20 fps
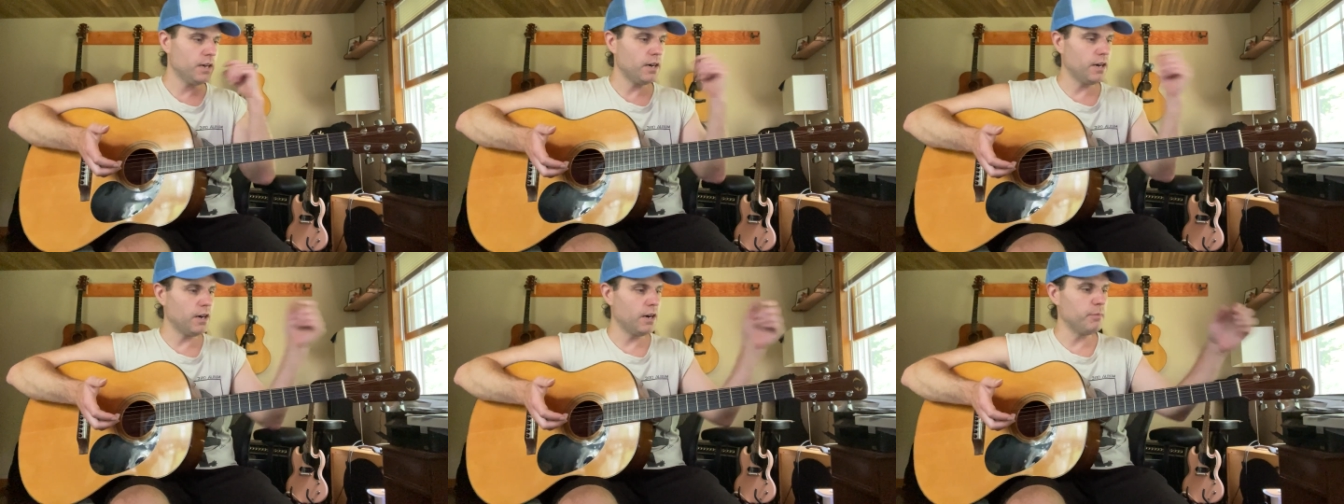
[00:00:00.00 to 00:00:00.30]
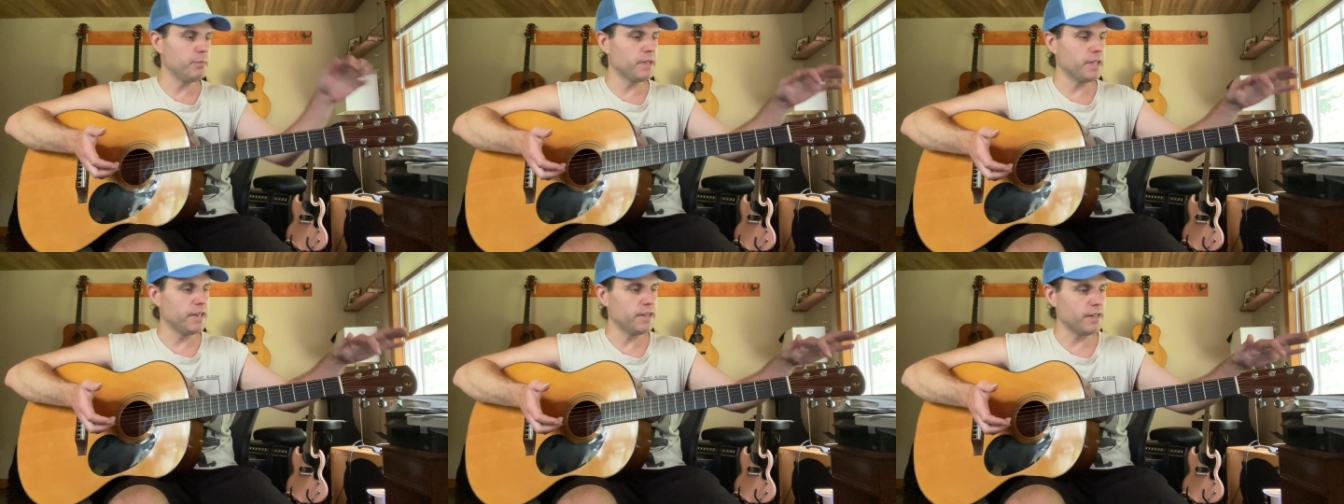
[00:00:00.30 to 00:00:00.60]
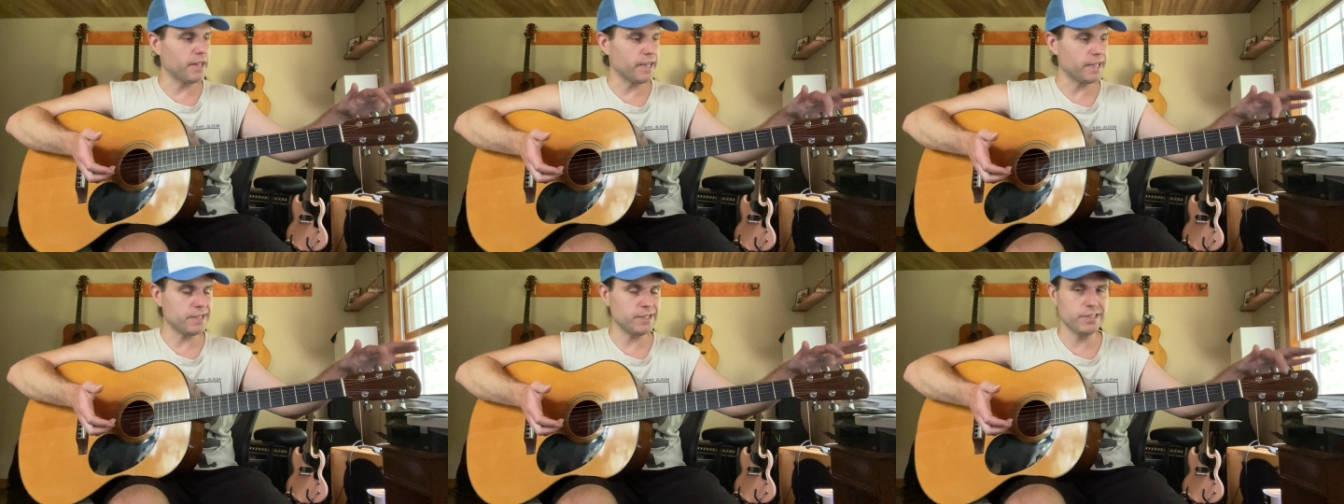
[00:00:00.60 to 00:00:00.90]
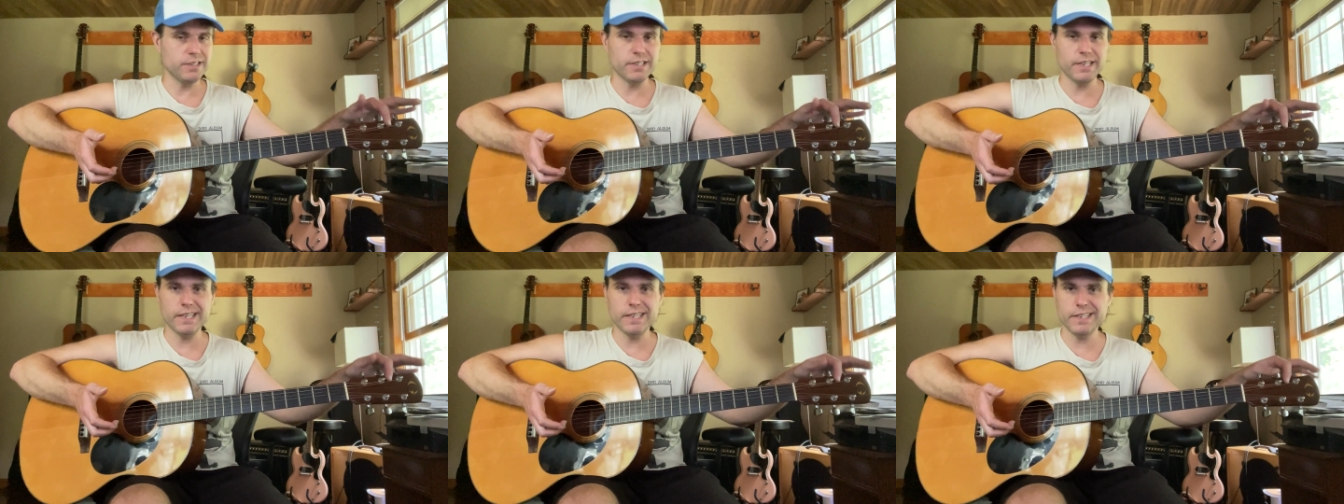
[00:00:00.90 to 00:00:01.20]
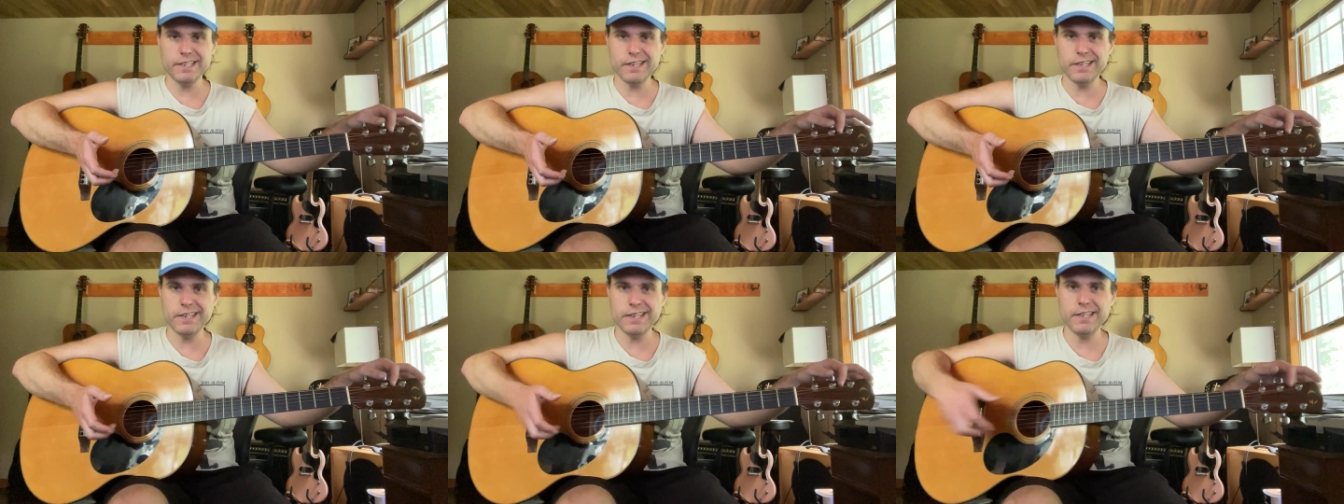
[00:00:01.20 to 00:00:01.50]
Then likely
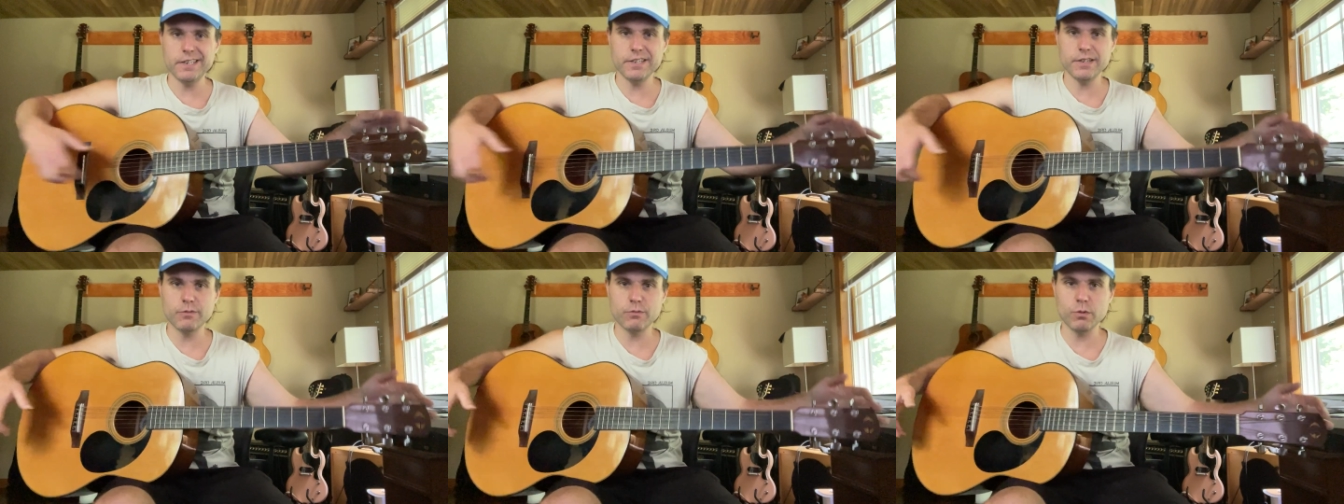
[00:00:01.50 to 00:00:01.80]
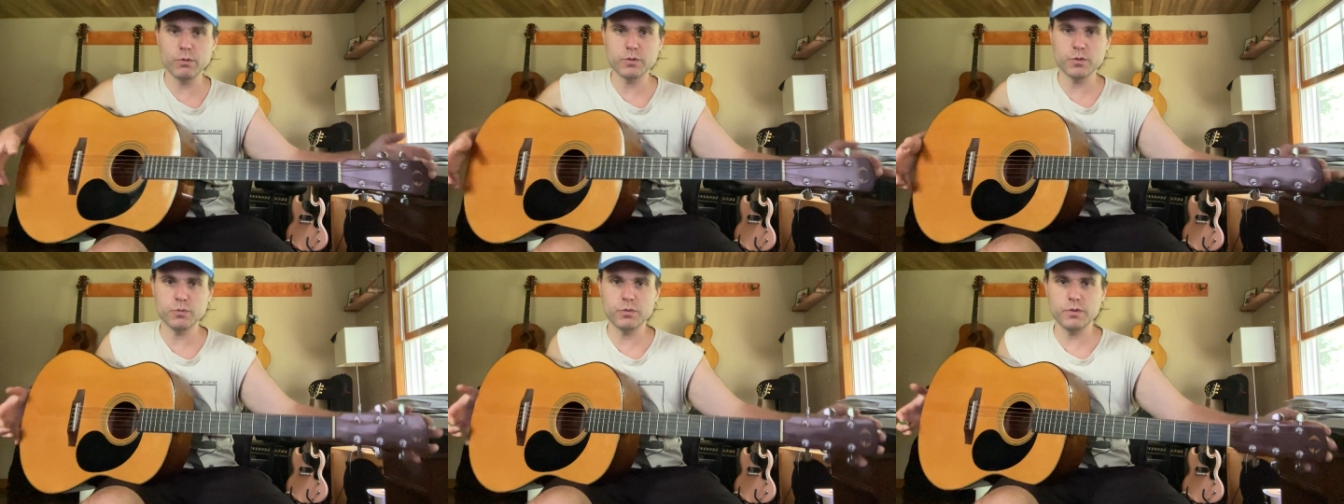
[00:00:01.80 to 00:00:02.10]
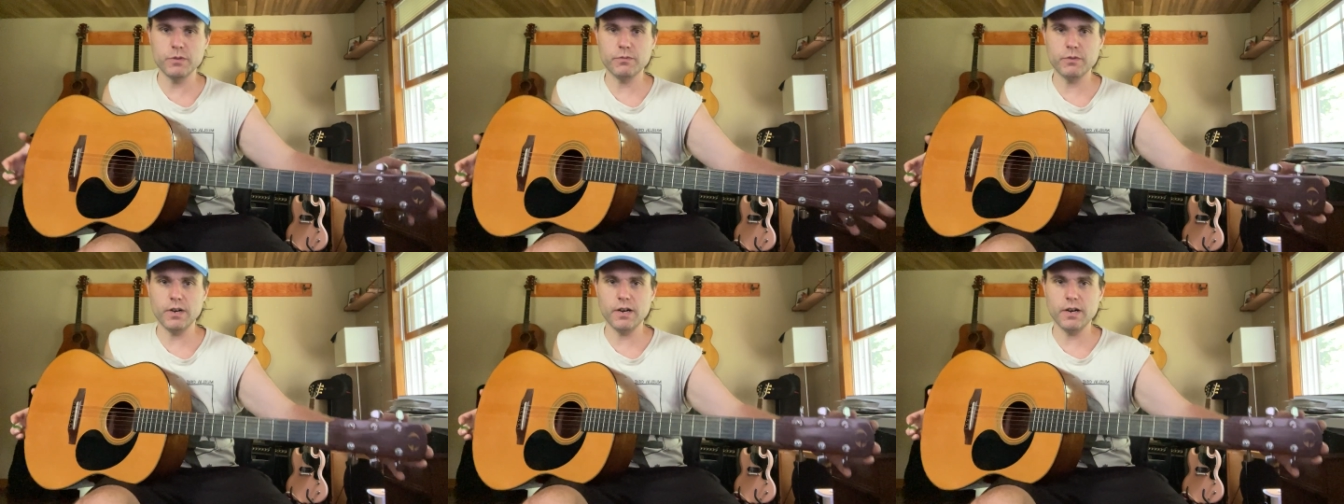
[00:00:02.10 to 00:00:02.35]
an Indian rosewood